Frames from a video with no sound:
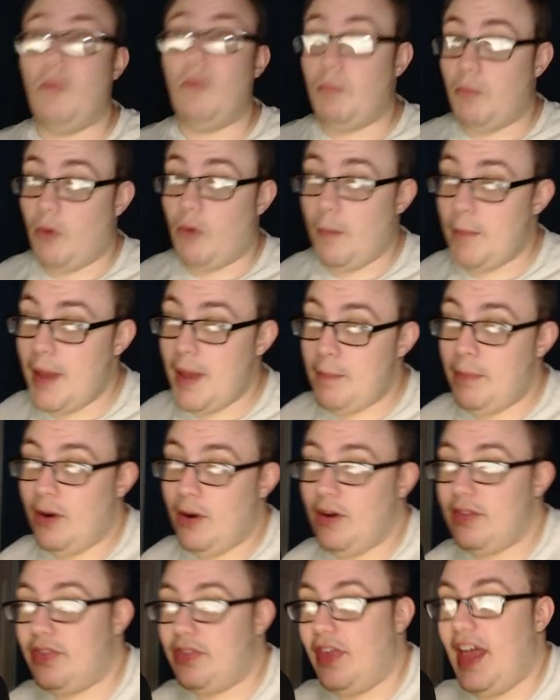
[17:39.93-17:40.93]

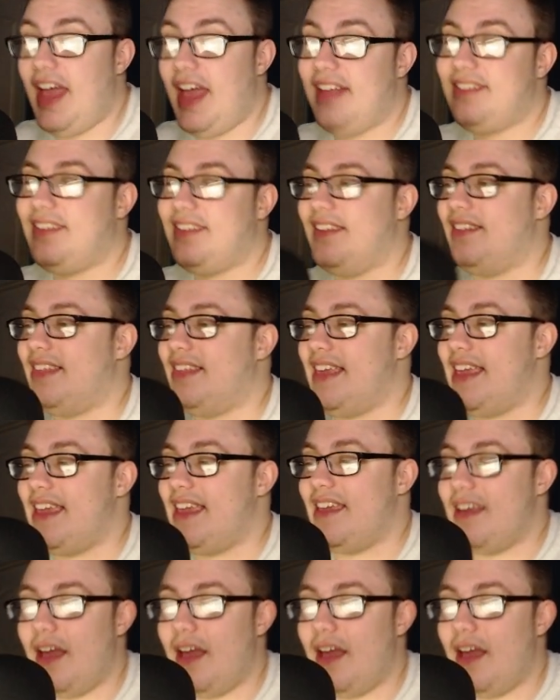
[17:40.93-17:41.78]
remember that the